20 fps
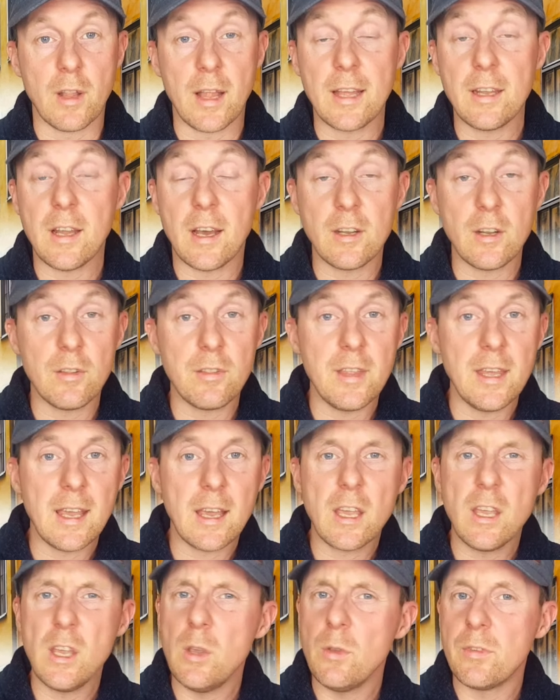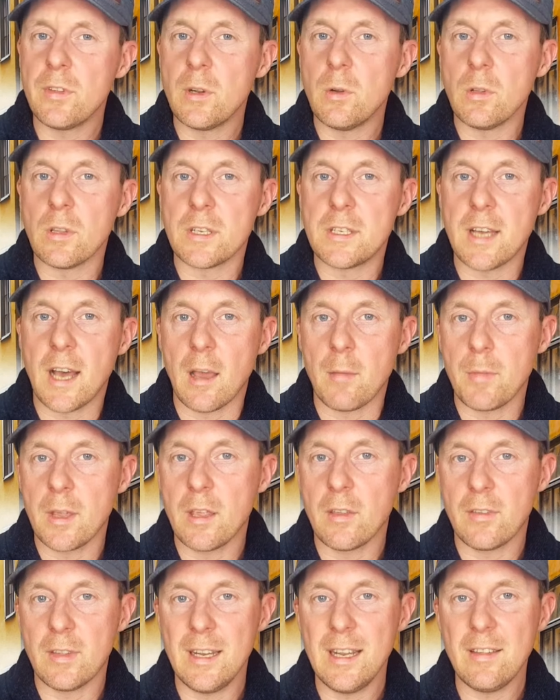I don't think I can use it all the time
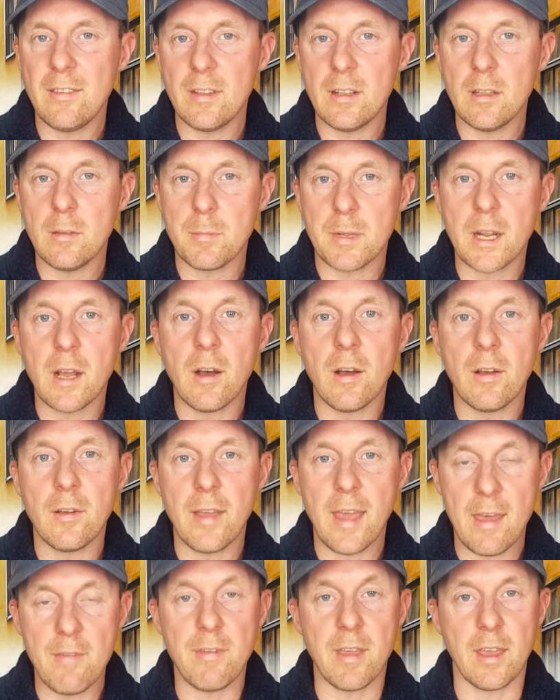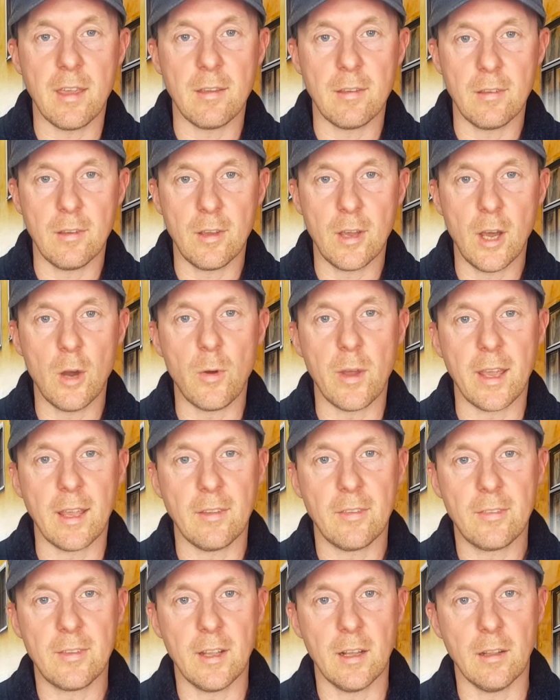because it is a little bit heavy going
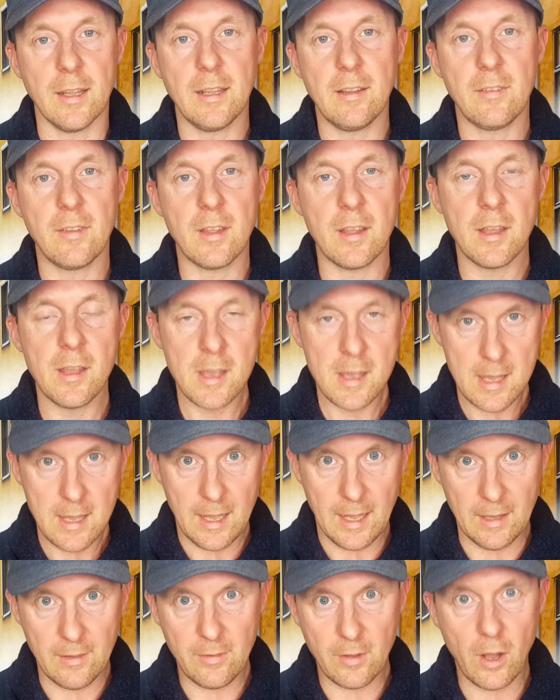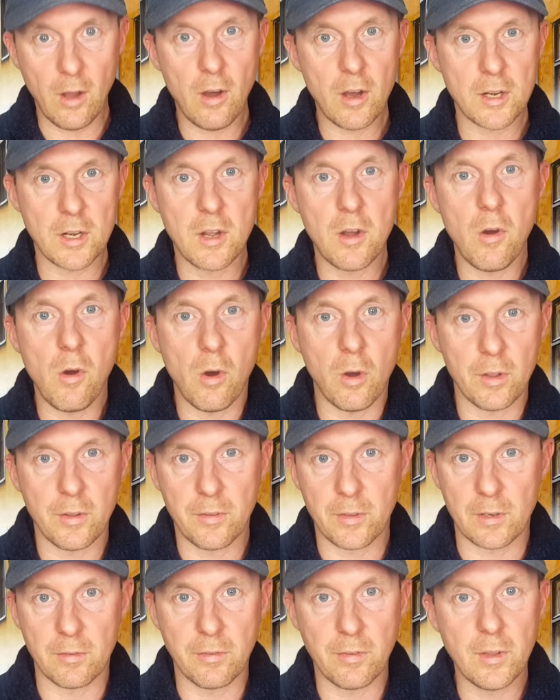still. It's a hardcore
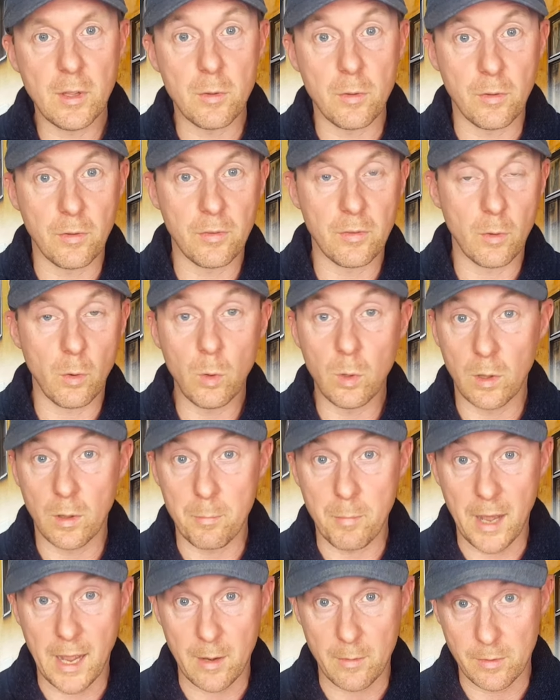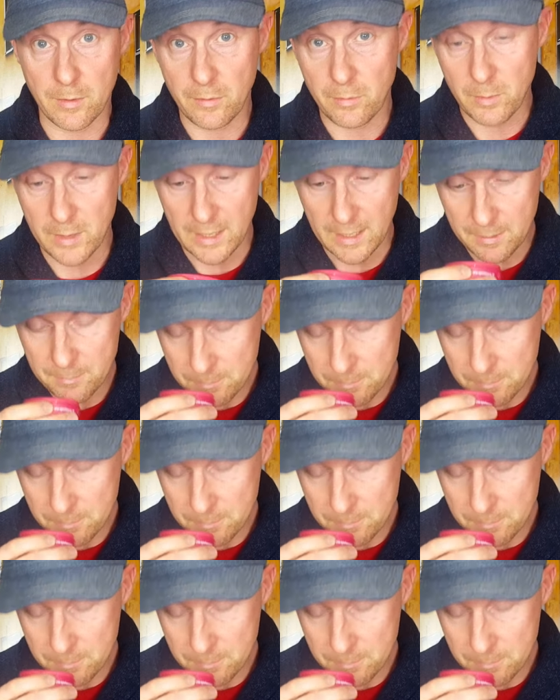sort of snus, all the Byrons really.